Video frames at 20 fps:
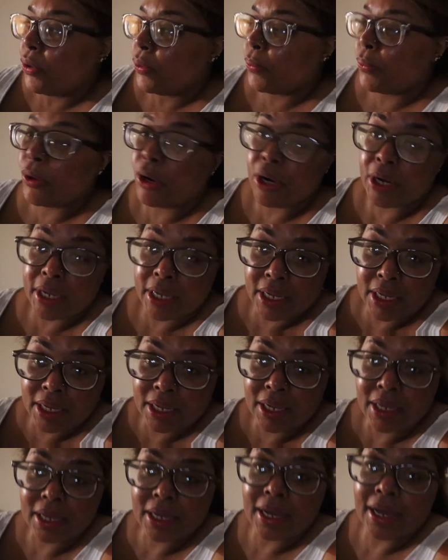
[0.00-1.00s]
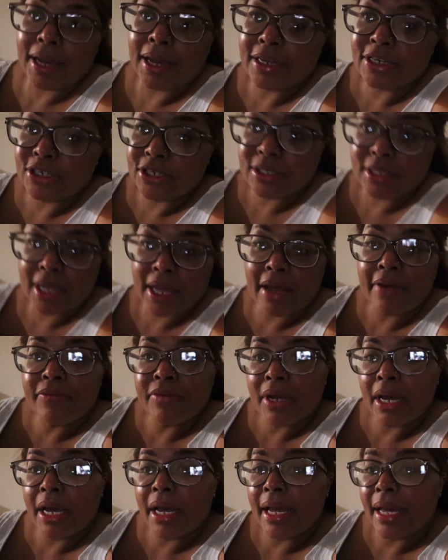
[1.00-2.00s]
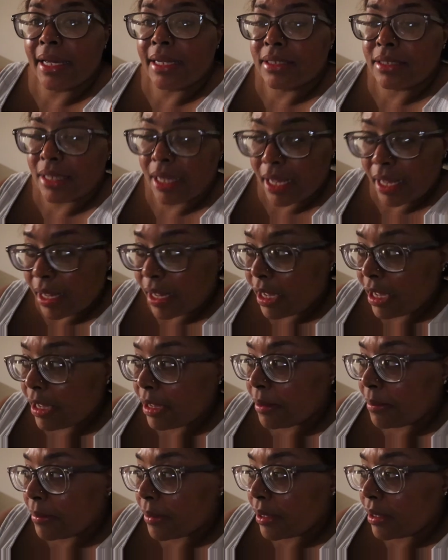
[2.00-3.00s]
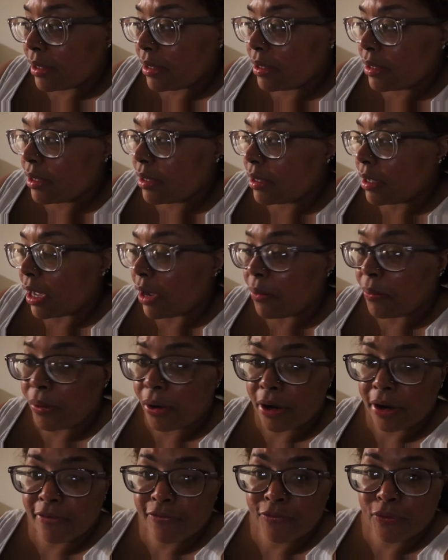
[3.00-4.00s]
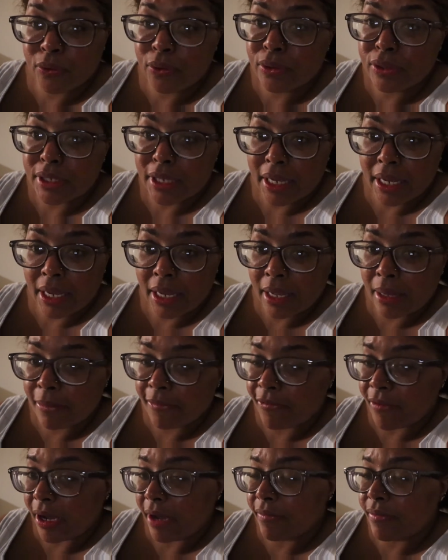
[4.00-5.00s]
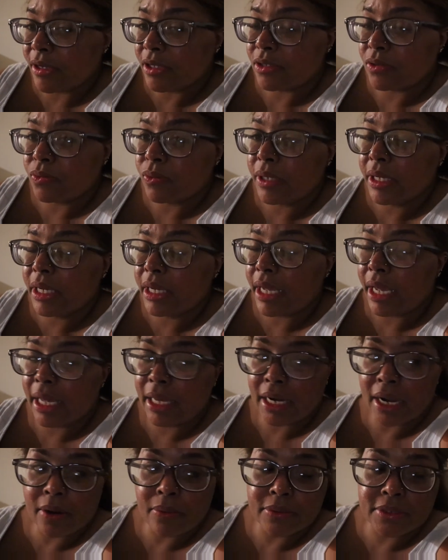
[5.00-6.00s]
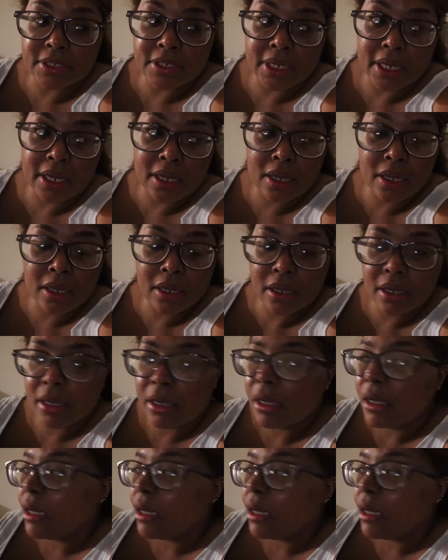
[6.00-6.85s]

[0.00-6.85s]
working. I just have not had time. I work full time, five days a week, eight hours a day.